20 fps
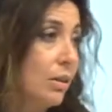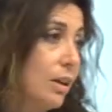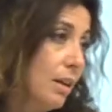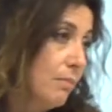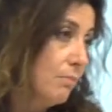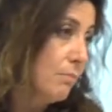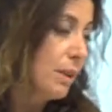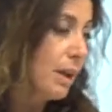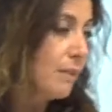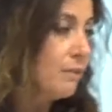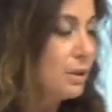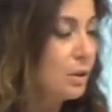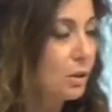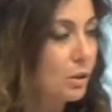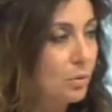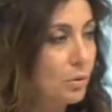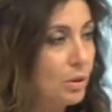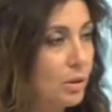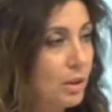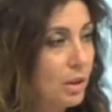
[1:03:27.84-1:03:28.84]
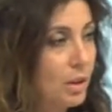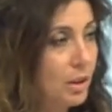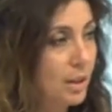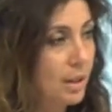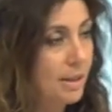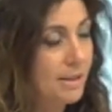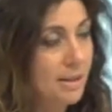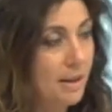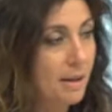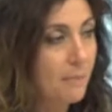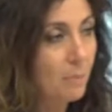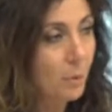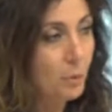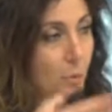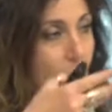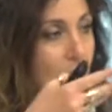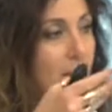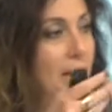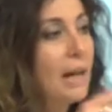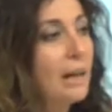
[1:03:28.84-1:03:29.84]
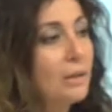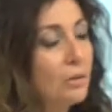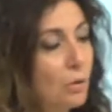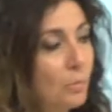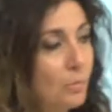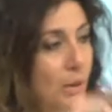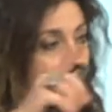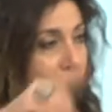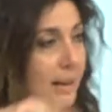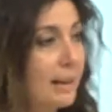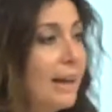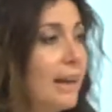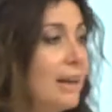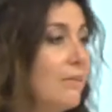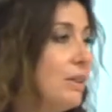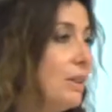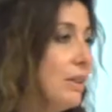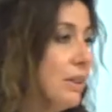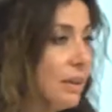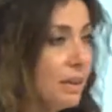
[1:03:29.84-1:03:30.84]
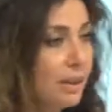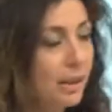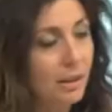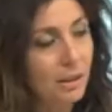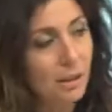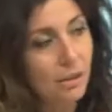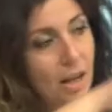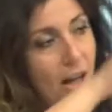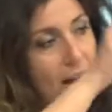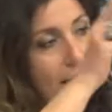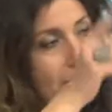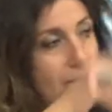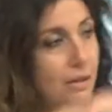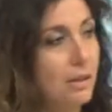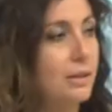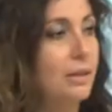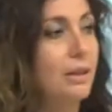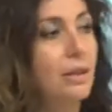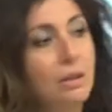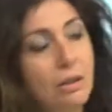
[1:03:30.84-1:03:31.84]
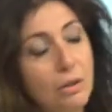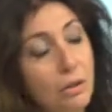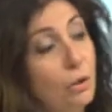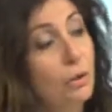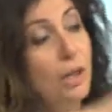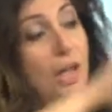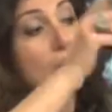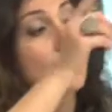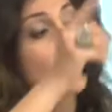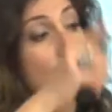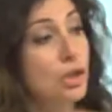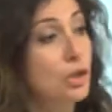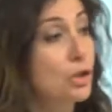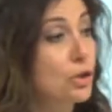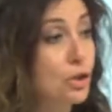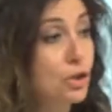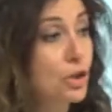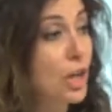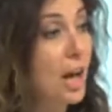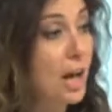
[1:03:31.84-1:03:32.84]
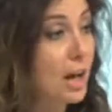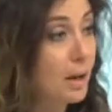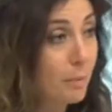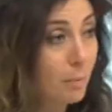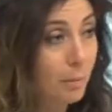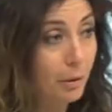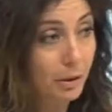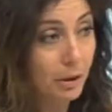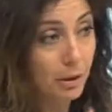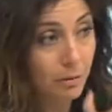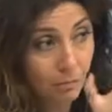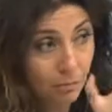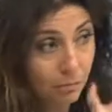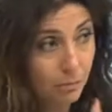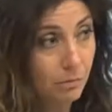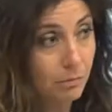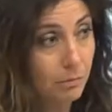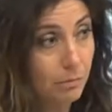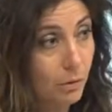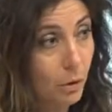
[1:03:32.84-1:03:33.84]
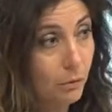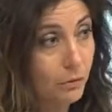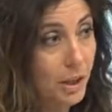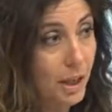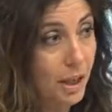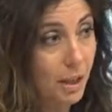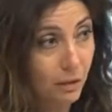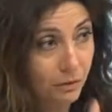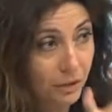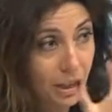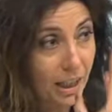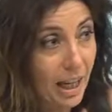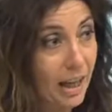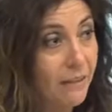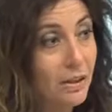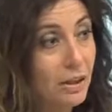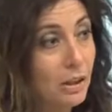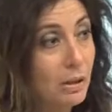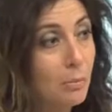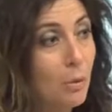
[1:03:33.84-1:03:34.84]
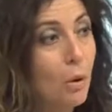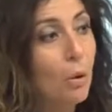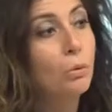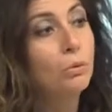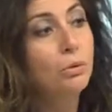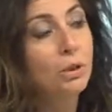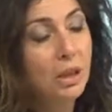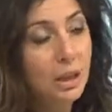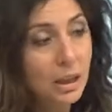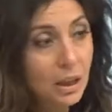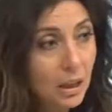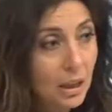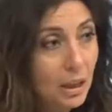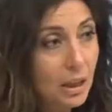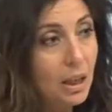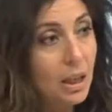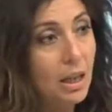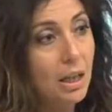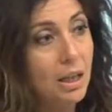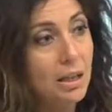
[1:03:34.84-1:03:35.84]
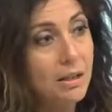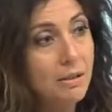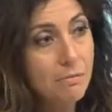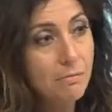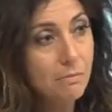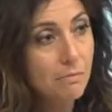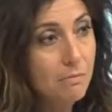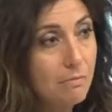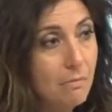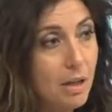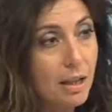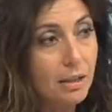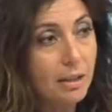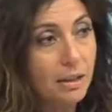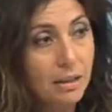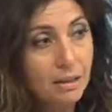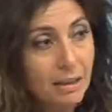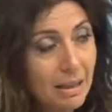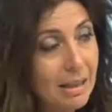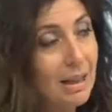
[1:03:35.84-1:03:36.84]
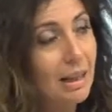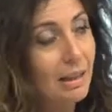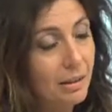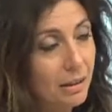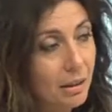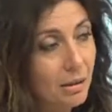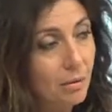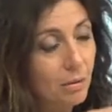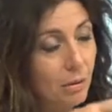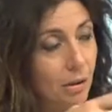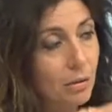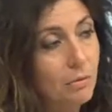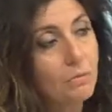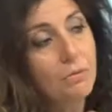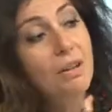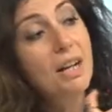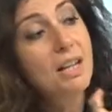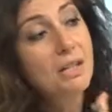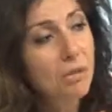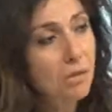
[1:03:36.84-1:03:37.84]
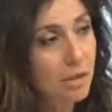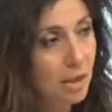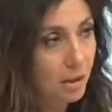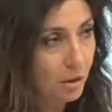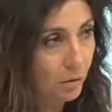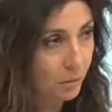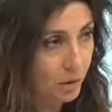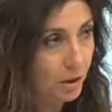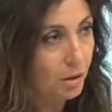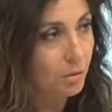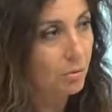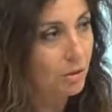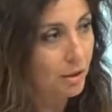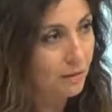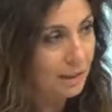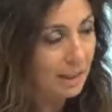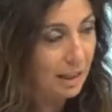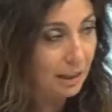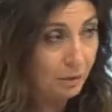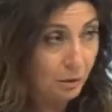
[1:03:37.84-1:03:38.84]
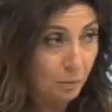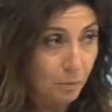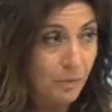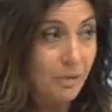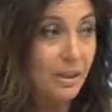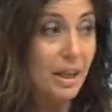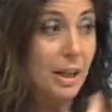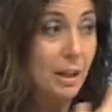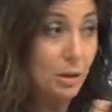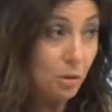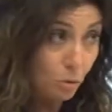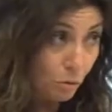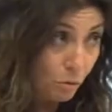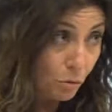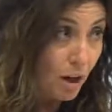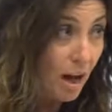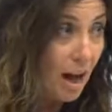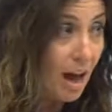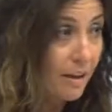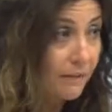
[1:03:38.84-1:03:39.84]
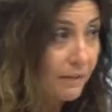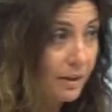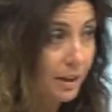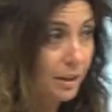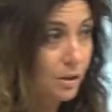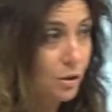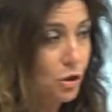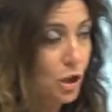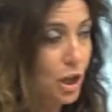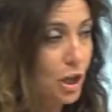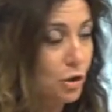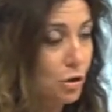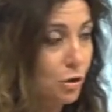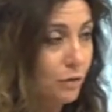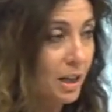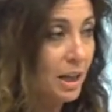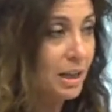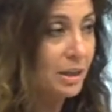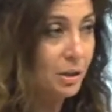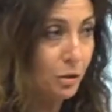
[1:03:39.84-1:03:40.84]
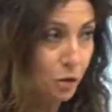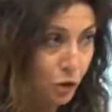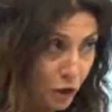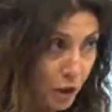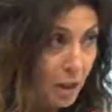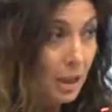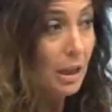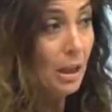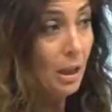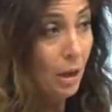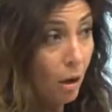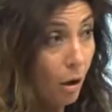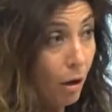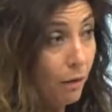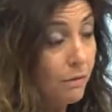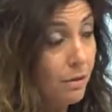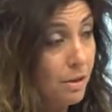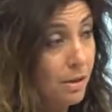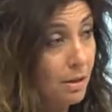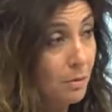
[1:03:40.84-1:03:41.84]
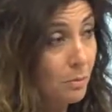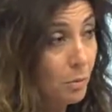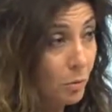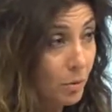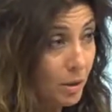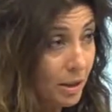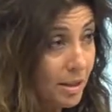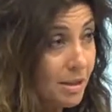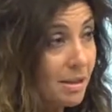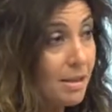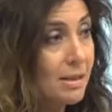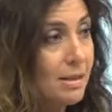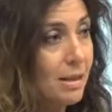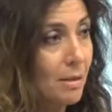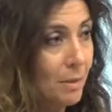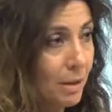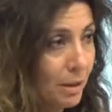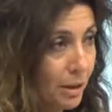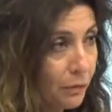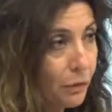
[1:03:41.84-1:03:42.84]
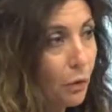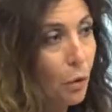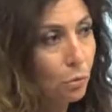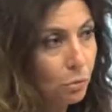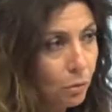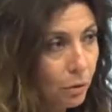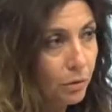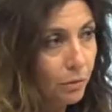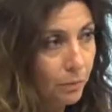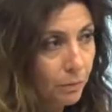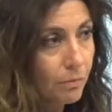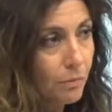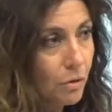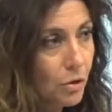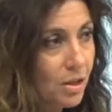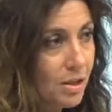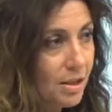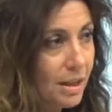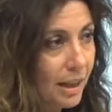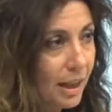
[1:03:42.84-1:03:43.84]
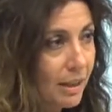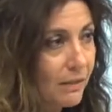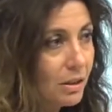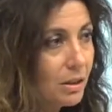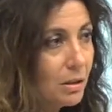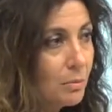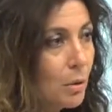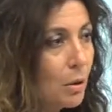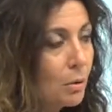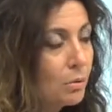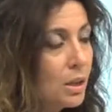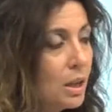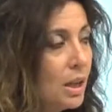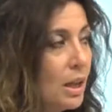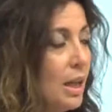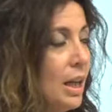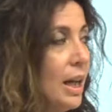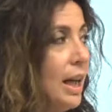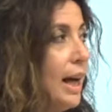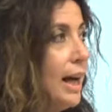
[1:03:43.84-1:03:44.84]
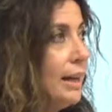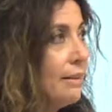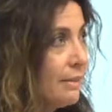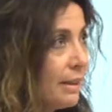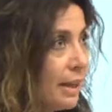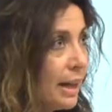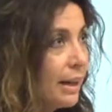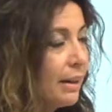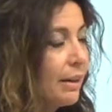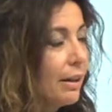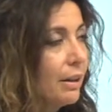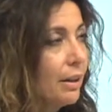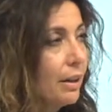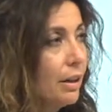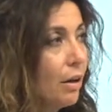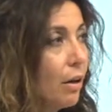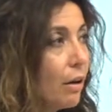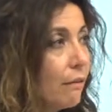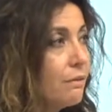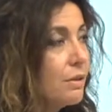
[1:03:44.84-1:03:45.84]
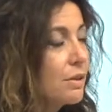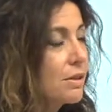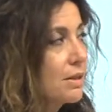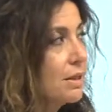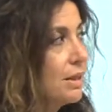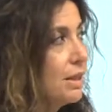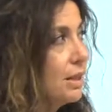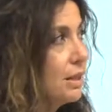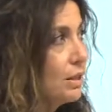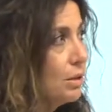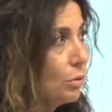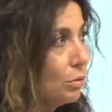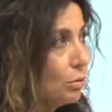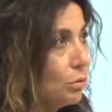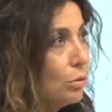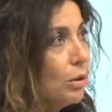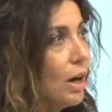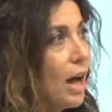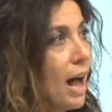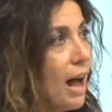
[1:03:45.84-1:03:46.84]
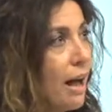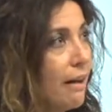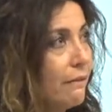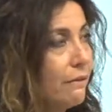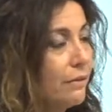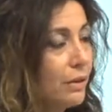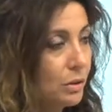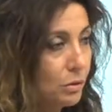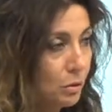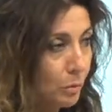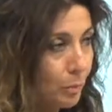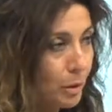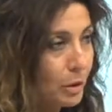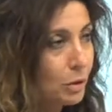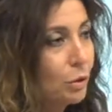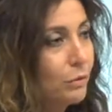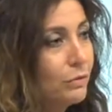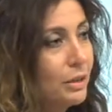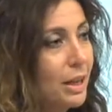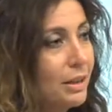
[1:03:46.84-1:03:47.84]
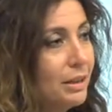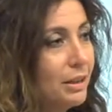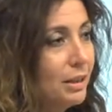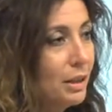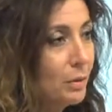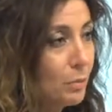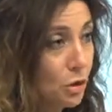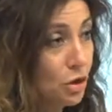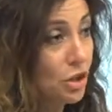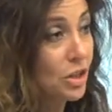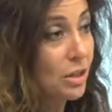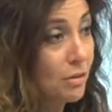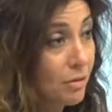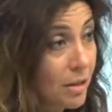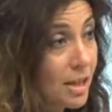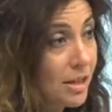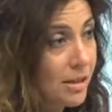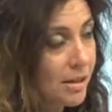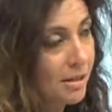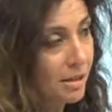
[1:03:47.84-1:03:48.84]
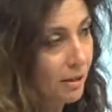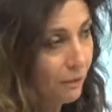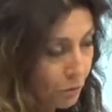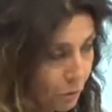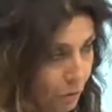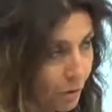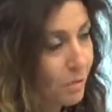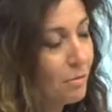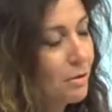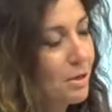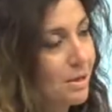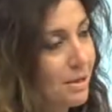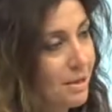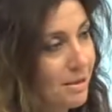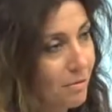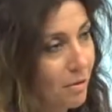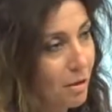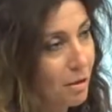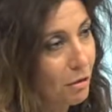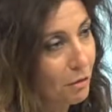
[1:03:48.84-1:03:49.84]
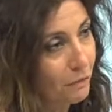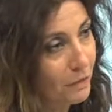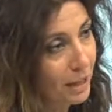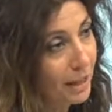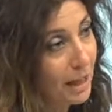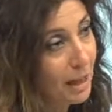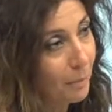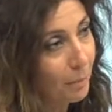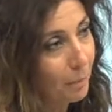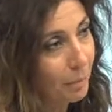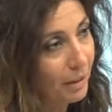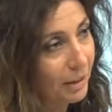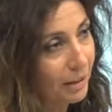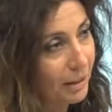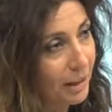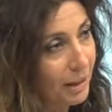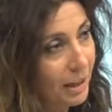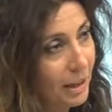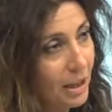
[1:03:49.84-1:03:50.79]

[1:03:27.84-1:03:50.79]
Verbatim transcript: Okay, cavity QED example. One atom in a cavity and you have uh, the Lorentzian shape the, of, the, of the cavity mode uh, mm, and interacting uh, resonant with the two-level atom. There you do have exchange of energy, obviously, between the system and the photon, which is the cavity mode. And there, uh, obviously, you do have non-Markovianity, which increases if you increase the strength of the coupling.